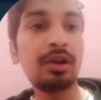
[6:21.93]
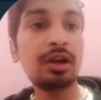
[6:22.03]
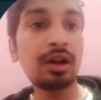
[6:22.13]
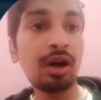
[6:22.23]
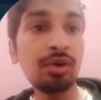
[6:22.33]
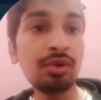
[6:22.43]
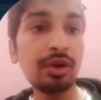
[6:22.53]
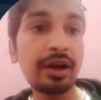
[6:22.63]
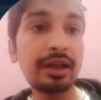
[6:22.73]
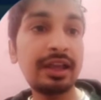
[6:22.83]
Now
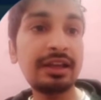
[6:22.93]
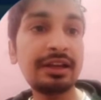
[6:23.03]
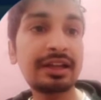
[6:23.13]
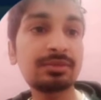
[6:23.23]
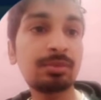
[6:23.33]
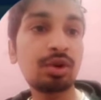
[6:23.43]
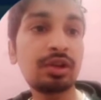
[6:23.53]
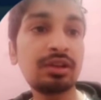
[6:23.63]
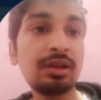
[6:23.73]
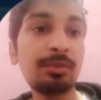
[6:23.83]
again it has
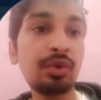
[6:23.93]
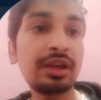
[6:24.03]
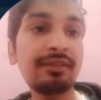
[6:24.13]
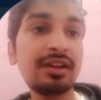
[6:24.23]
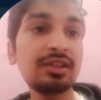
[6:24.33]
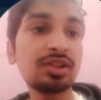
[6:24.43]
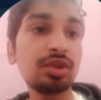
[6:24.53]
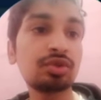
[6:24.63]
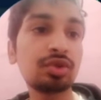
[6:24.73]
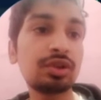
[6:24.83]
broken the moving average,
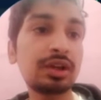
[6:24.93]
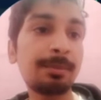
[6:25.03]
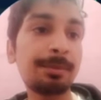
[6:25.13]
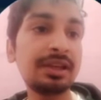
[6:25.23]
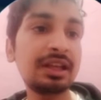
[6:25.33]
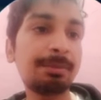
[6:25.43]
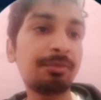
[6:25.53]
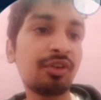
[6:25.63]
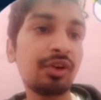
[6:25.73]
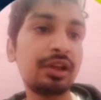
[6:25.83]
so the company kept
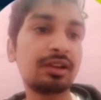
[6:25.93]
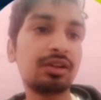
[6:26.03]
falling.